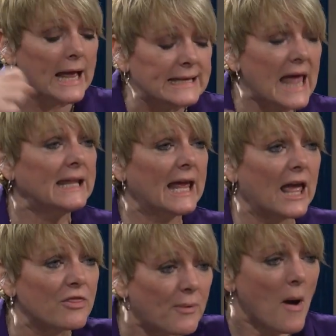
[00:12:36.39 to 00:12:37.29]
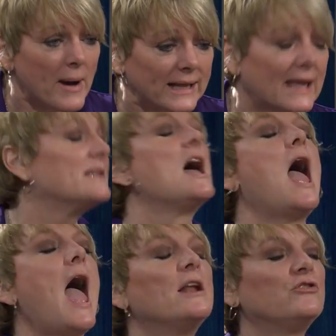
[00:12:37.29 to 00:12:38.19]
and yelling and throwing things,
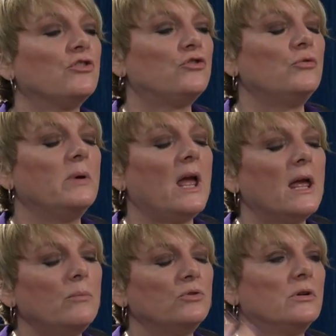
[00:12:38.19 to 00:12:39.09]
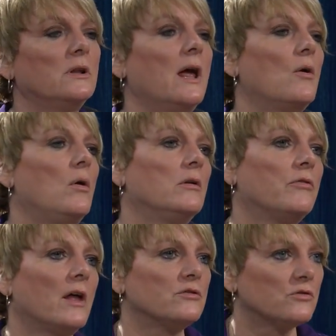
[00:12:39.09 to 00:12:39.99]
and it's just to be able to let all
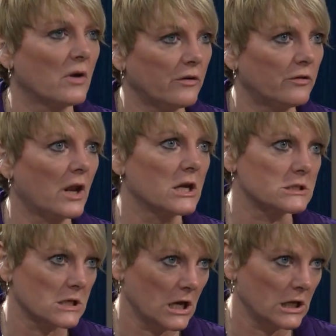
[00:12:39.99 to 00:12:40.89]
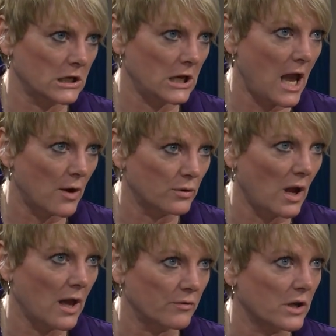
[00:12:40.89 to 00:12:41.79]
of that stress and anxiety out.
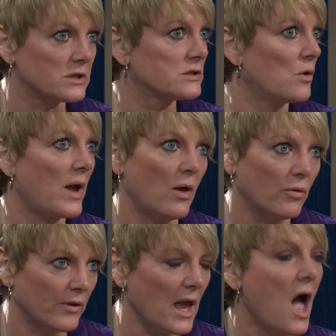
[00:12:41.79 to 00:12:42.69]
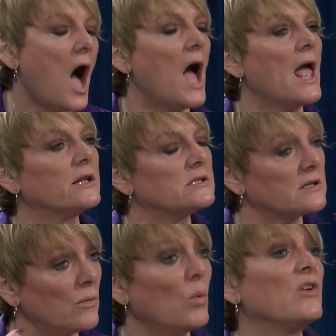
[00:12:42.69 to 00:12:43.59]
It's so healthy. I had
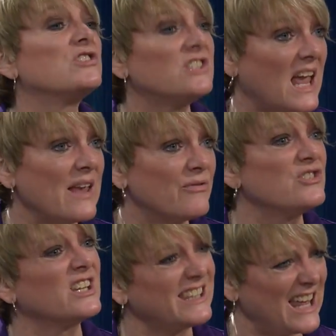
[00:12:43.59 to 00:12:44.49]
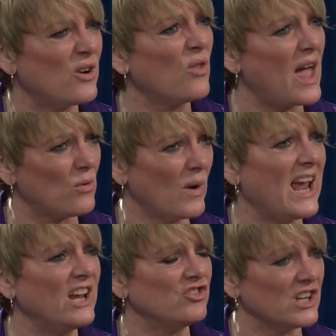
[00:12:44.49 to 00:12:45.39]
somewhere safe to let all that
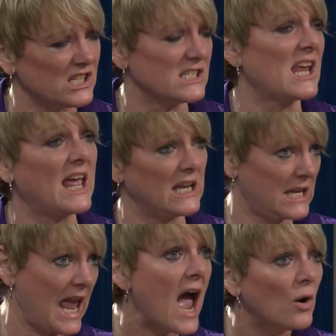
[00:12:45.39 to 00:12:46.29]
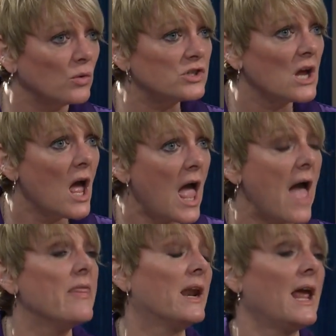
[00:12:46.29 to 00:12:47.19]
rage and insanity out,
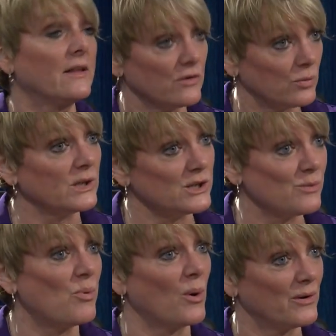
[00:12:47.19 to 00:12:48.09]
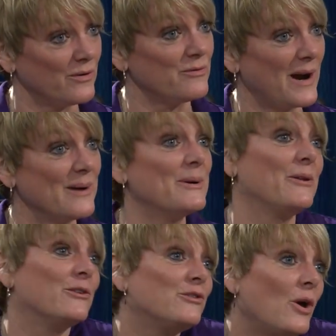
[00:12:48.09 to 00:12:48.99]
and then I had this really supportive environment
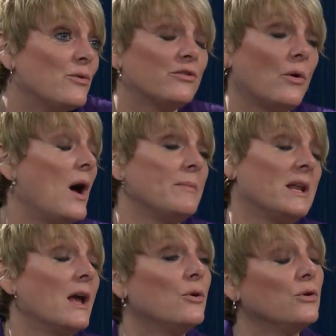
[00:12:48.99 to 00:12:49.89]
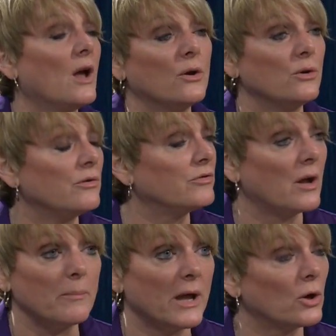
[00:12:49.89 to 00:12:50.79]
on the show, so I mean, I couldn't have
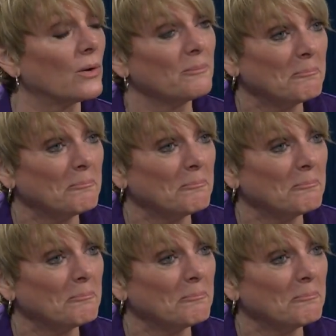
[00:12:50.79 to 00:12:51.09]
done better.